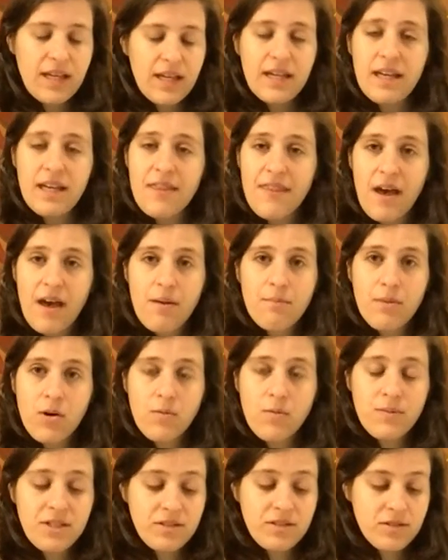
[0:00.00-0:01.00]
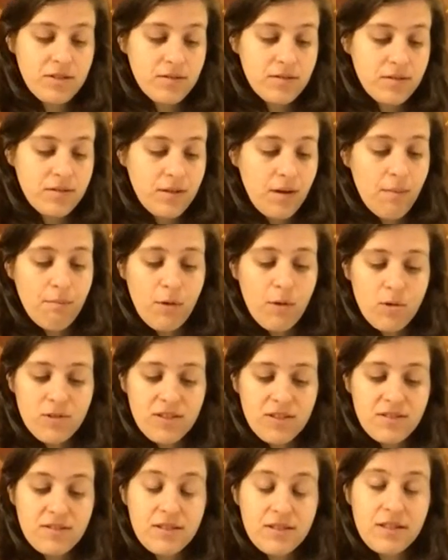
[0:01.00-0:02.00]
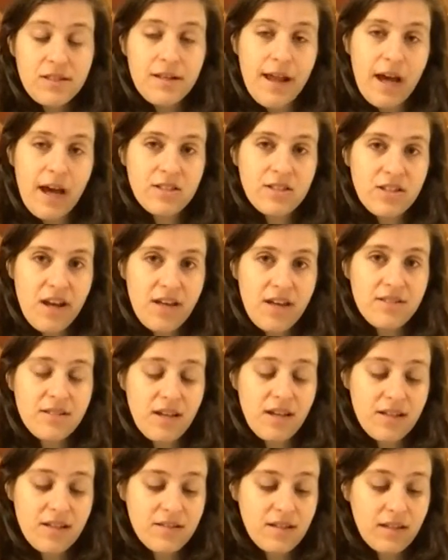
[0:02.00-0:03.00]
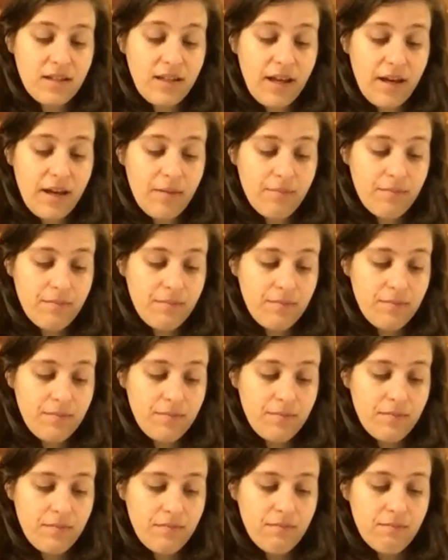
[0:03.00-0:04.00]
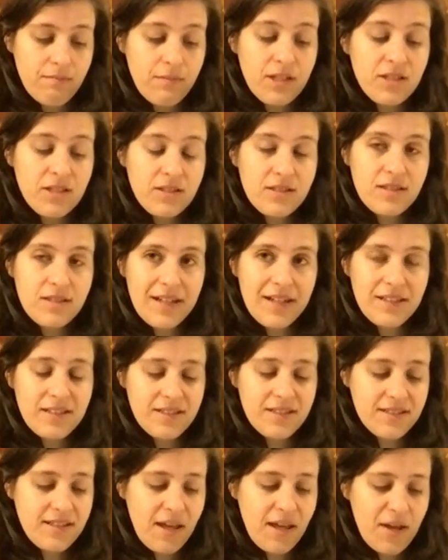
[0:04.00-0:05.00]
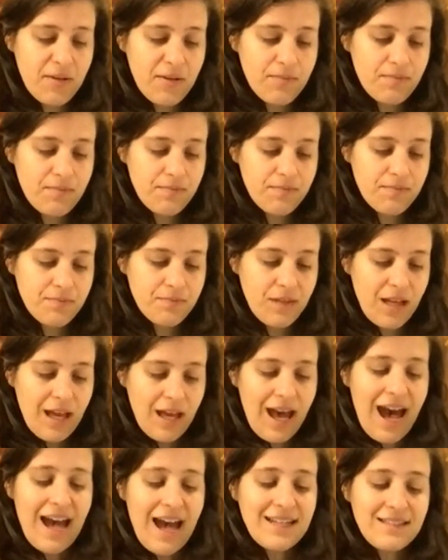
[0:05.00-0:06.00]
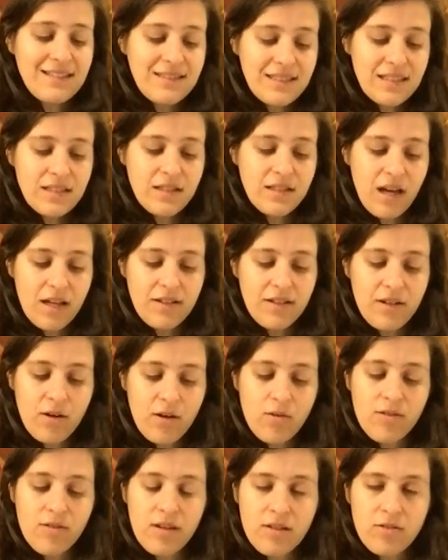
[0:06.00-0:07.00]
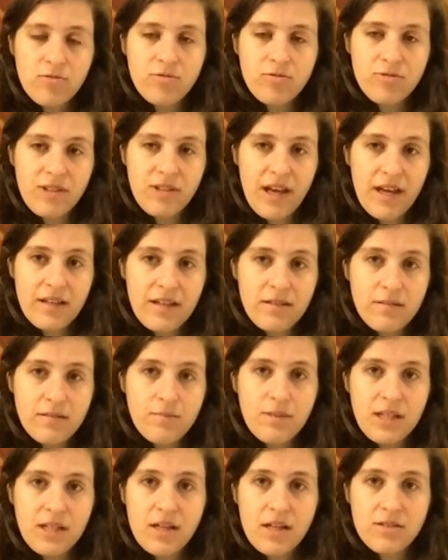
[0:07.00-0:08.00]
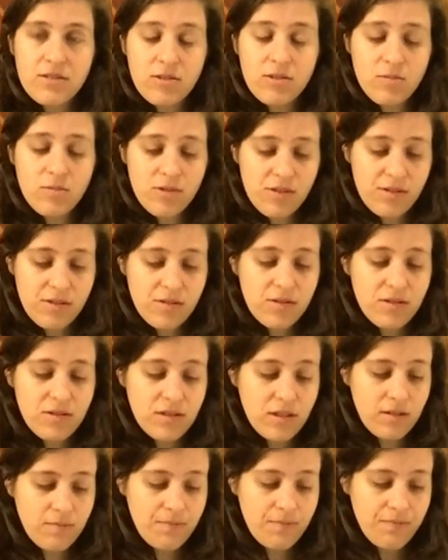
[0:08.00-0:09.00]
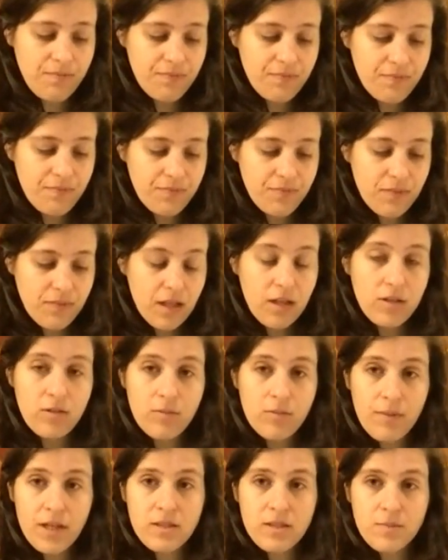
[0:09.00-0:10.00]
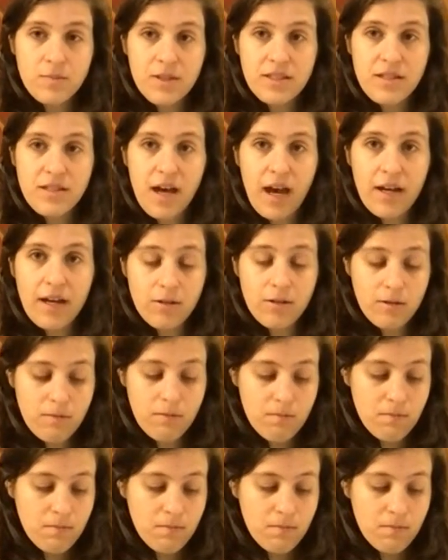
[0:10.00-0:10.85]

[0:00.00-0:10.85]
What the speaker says: In that moment, Moses did not chastise the lamb, but instead he said, "I did not know that you fled because you were thirsty. You must be tired."